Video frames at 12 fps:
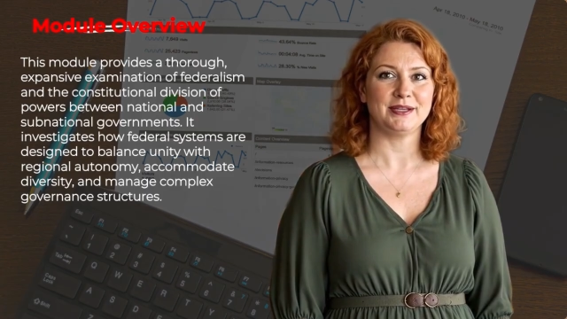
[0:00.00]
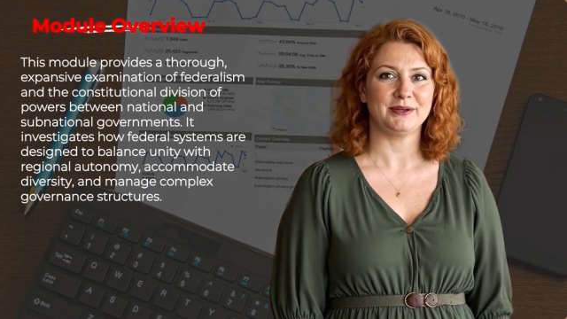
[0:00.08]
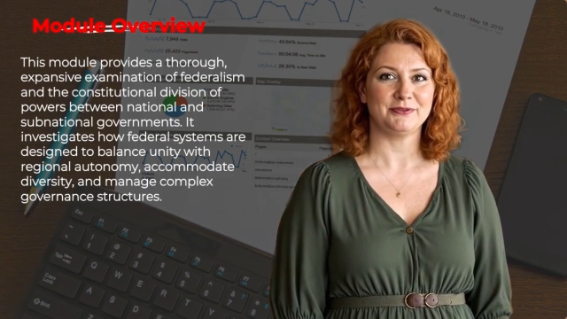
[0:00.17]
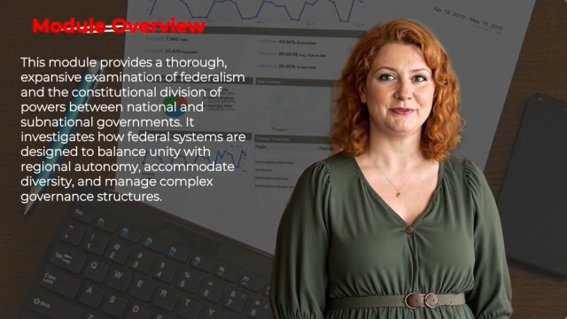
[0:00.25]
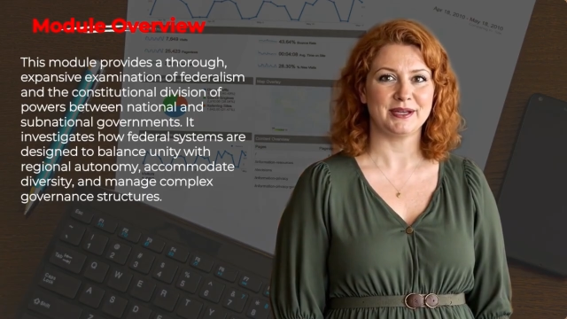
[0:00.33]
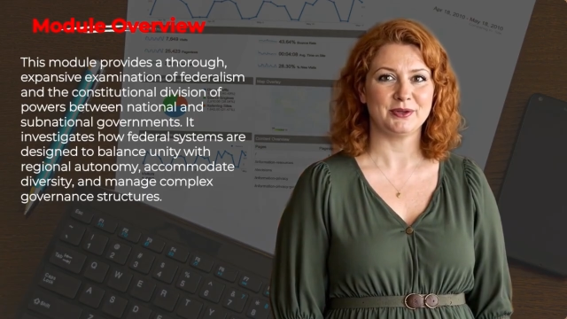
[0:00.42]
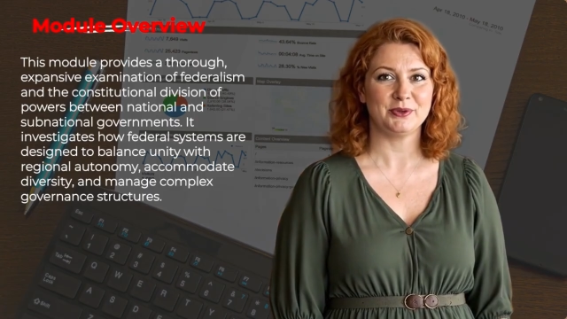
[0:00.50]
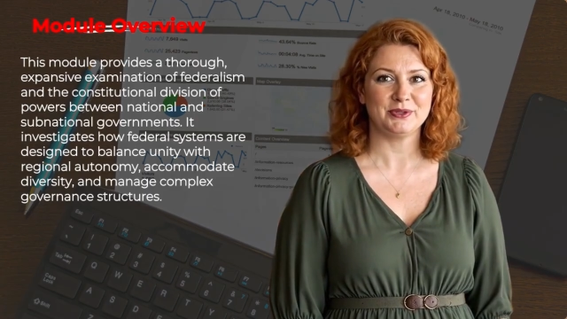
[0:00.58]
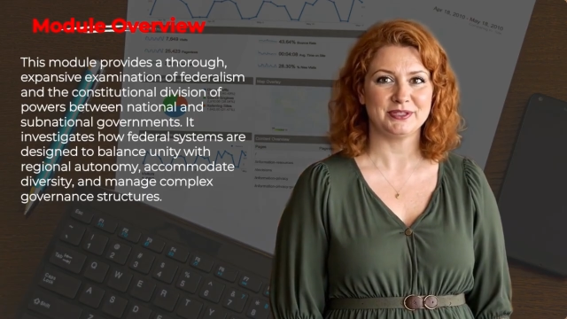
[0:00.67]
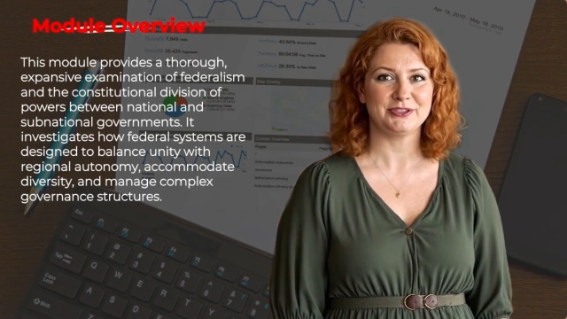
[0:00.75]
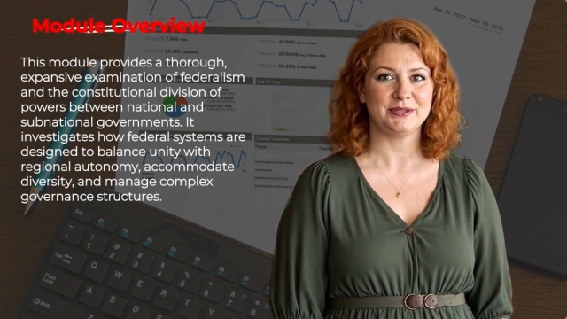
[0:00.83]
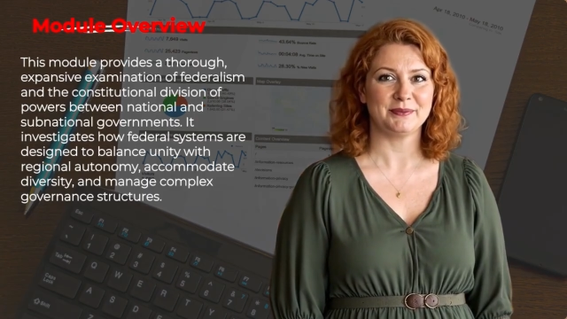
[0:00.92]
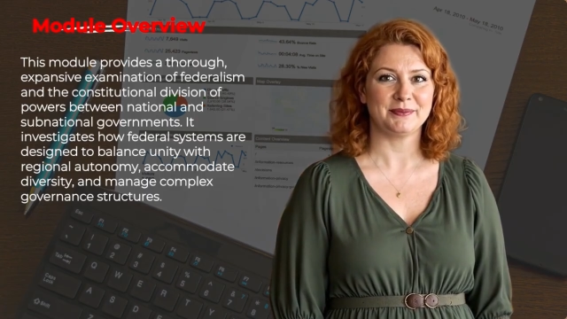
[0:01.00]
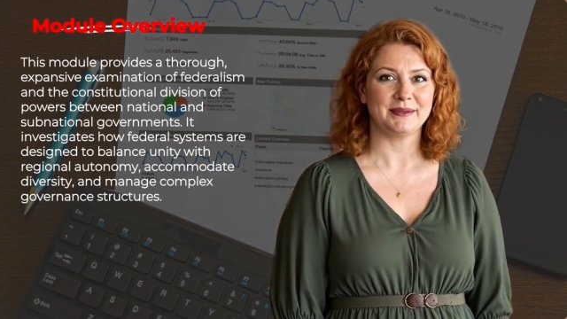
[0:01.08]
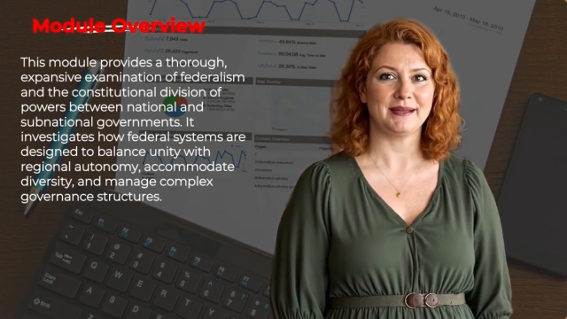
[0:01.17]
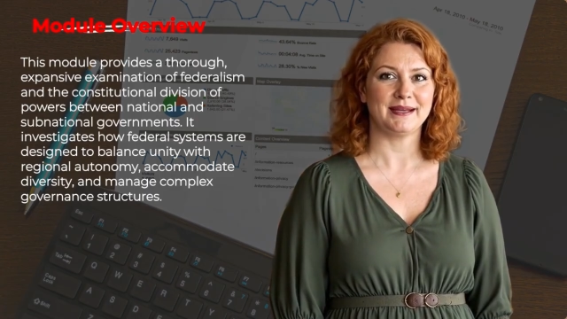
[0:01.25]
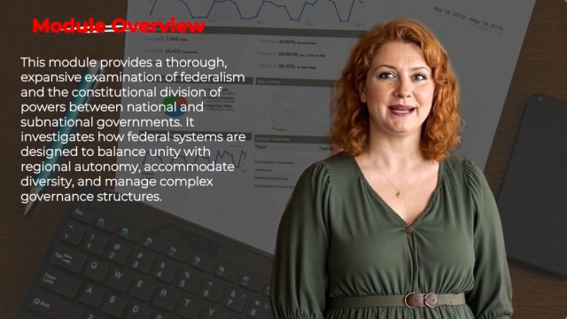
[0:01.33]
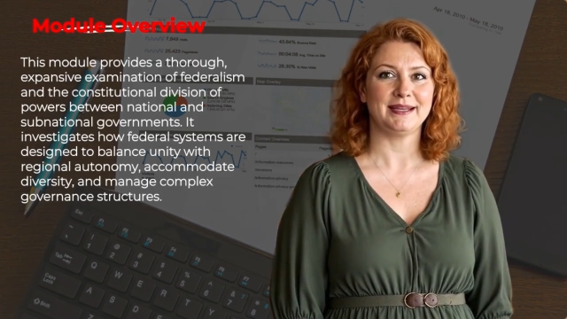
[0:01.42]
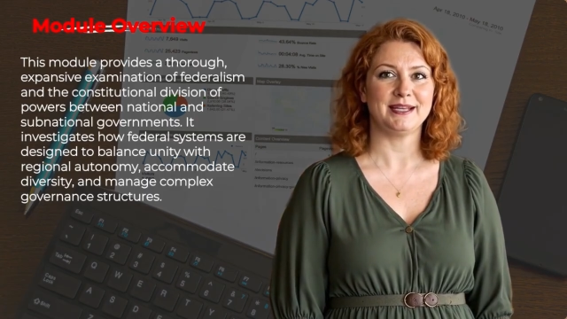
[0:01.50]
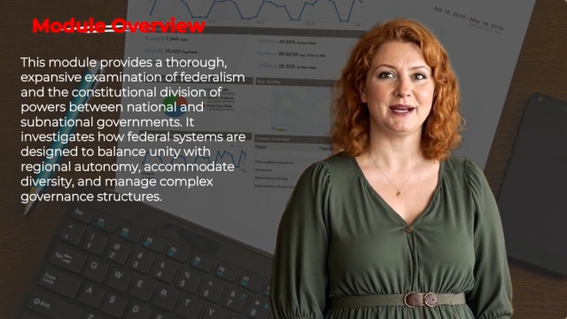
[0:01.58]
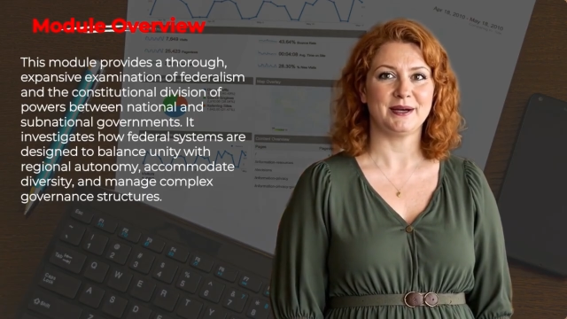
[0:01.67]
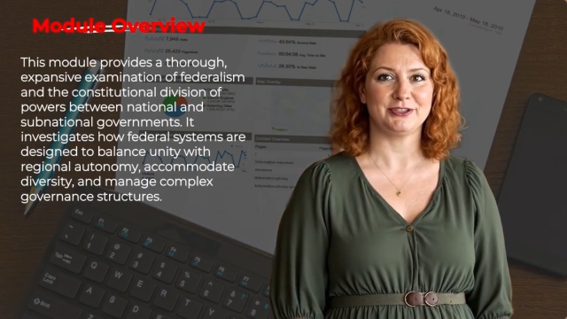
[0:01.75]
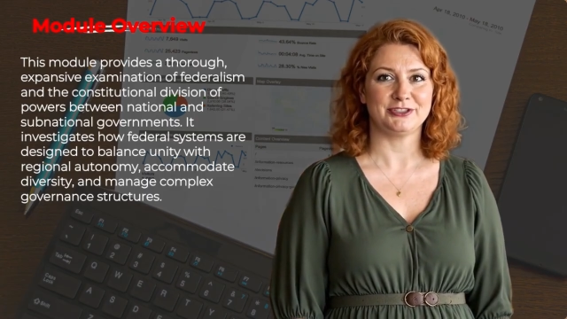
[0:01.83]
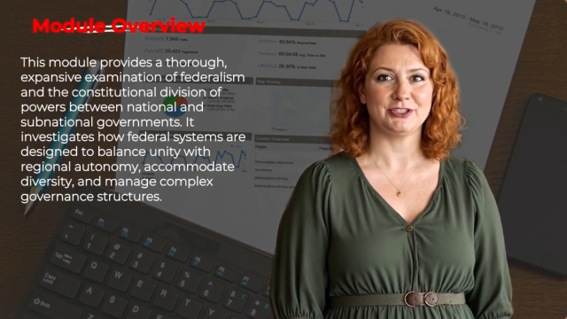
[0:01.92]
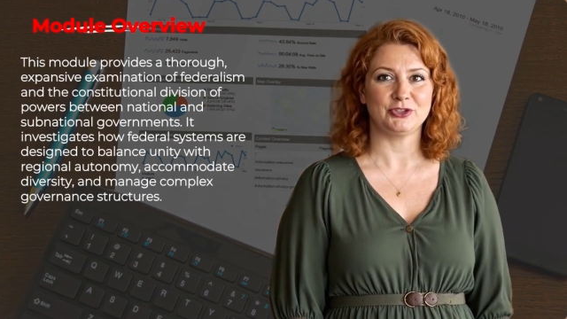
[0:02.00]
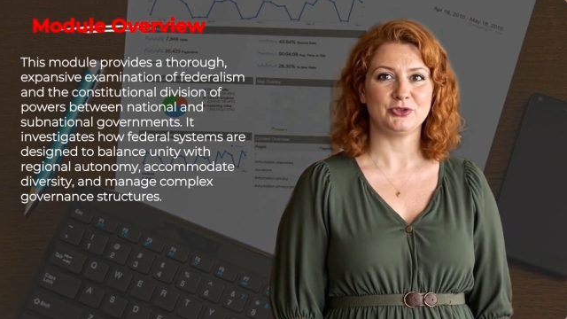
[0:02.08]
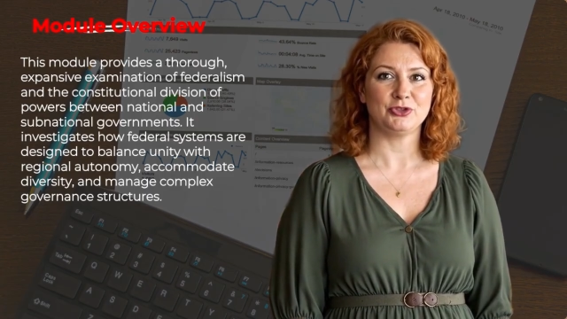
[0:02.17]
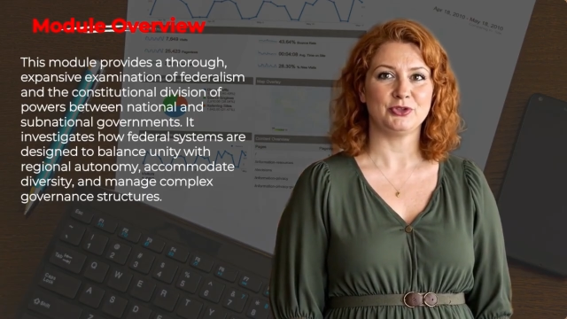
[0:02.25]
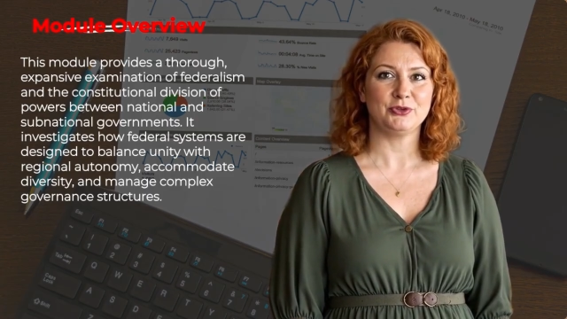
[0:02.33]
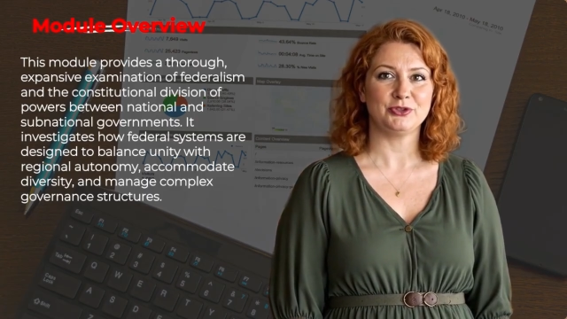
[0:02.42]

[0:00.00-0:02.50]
of federalism and the constitutional